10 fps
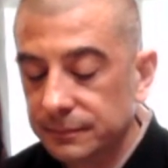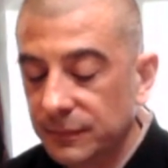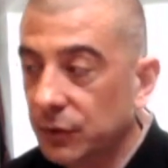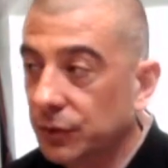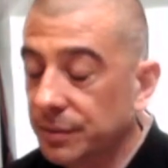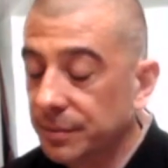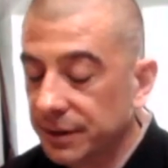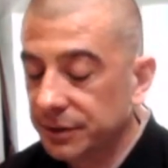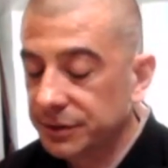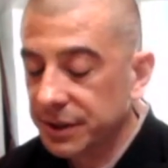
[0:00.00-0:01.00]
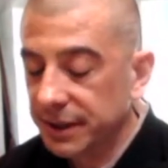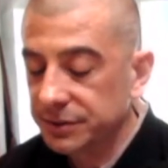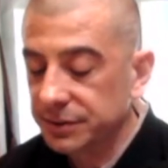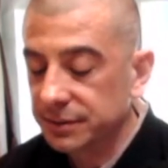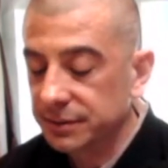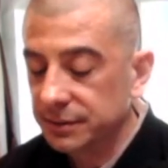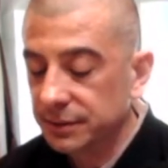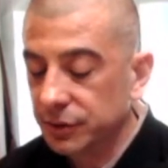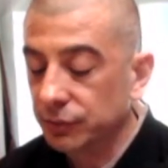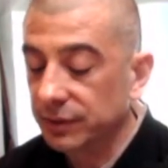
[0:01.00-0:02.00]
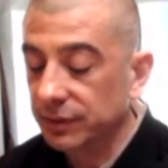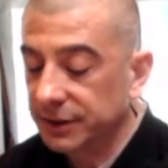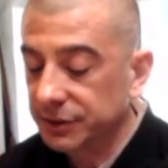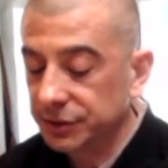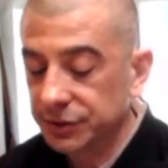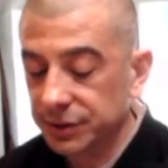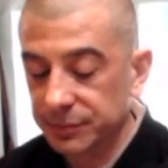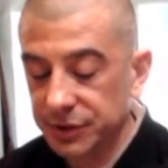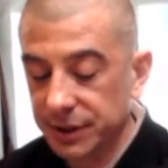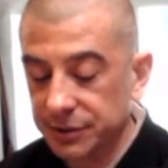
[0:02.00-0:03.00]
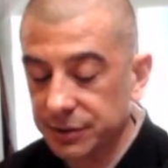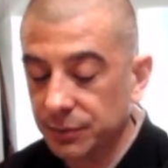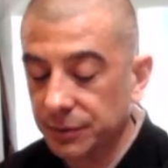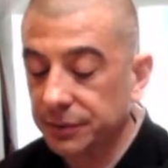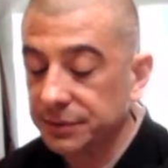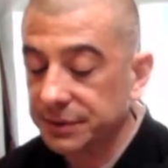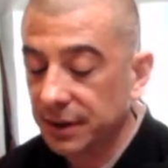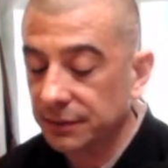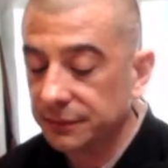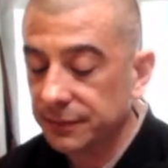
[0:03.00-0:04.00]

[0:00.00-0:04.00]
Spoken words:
Your demeanor changes, your relationship changes with yourself,